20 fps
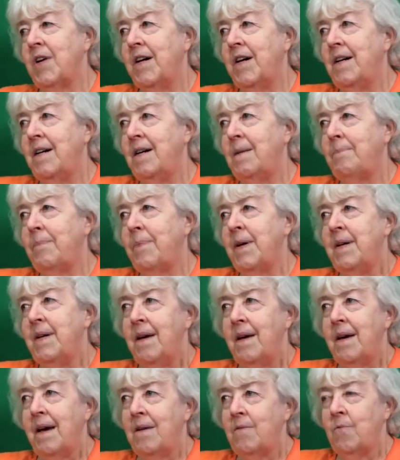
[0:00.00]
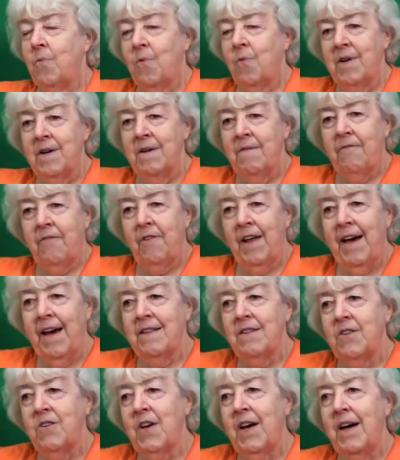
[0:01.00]
up, and where it
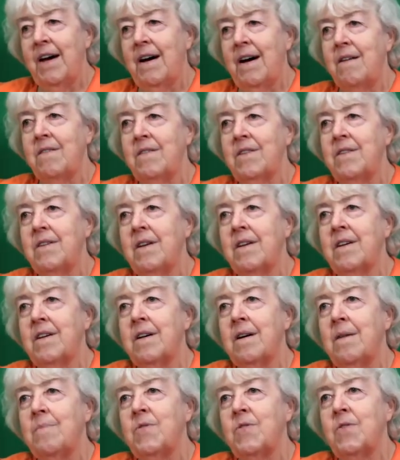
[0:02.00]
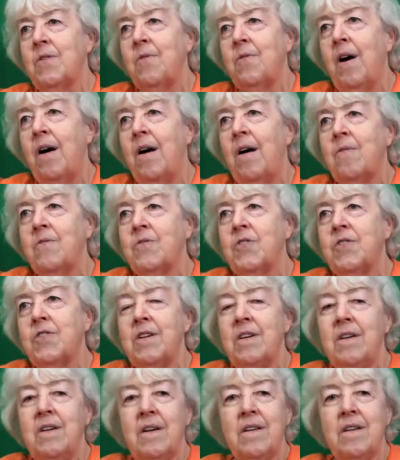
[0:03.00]
flattens out and comes across
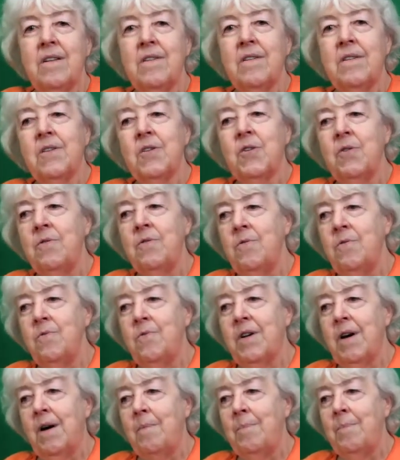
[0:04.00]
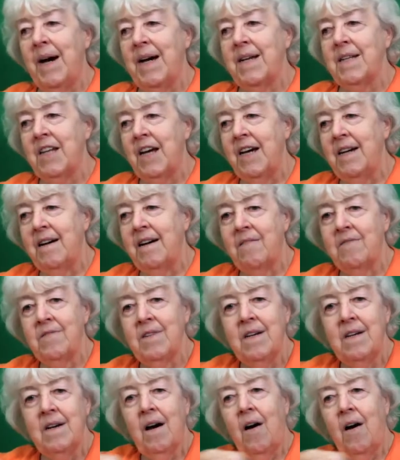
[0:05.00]
to come back down
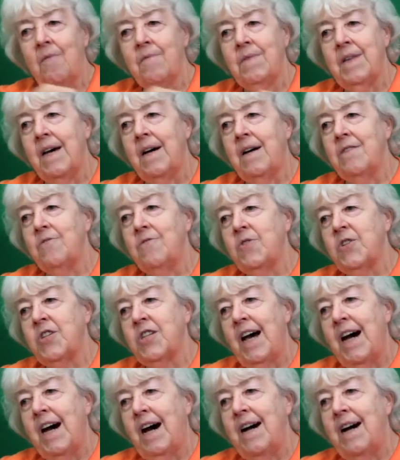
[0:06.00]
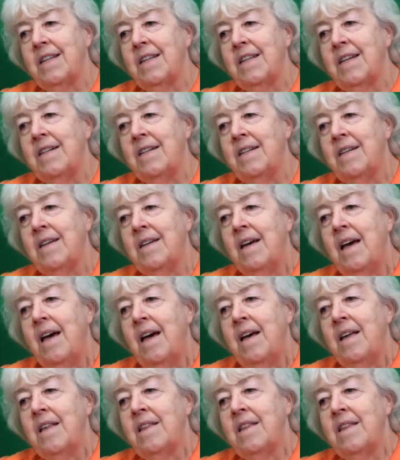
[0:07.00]
on the other side,
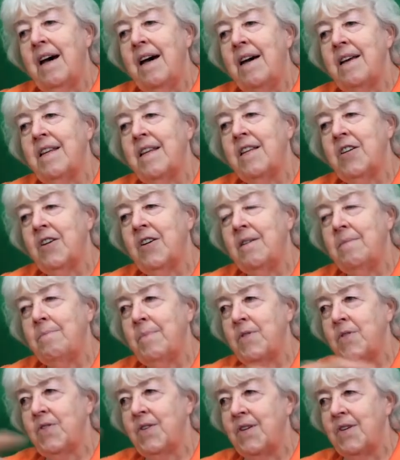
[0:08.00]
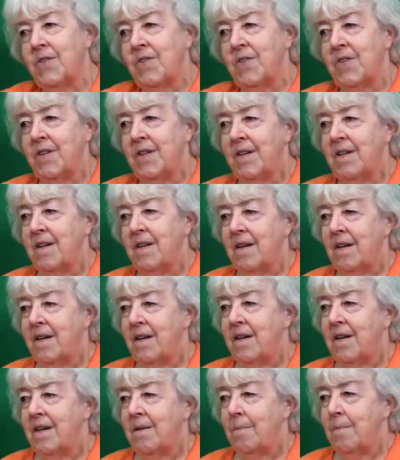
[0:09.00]
that encompasses
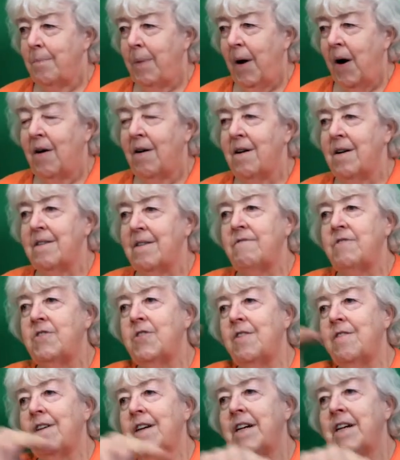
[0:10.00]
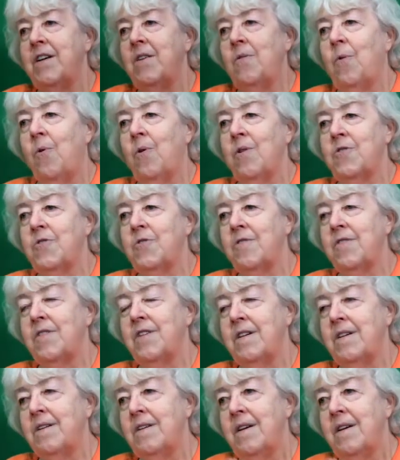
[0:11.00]
part of Cherokee Orchard
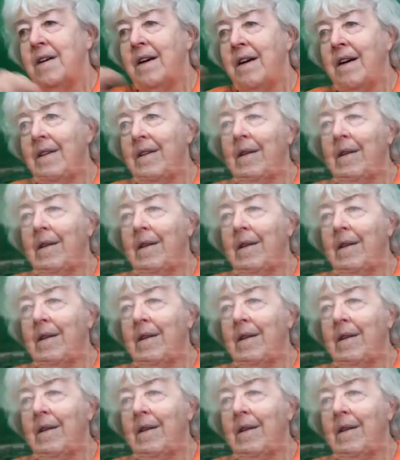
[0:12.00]
and